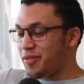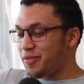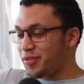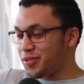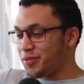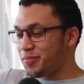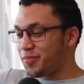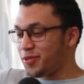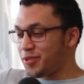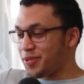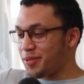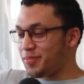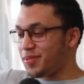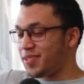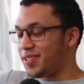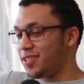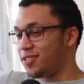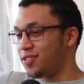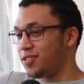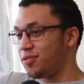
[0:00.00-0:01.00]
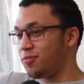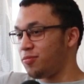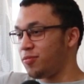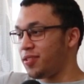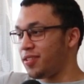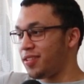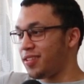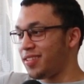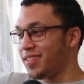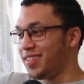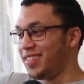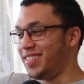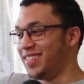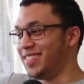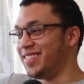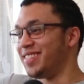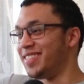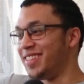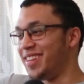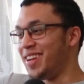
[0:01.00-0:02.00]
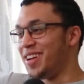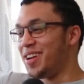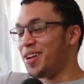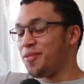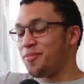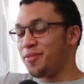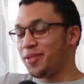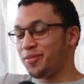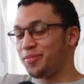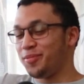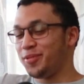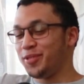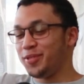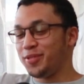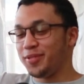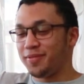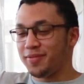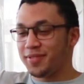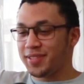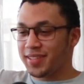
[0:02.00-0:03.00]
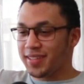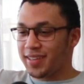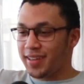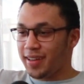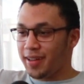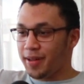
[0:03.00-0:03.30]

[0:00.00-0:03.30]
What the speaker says: small obsession with wolves.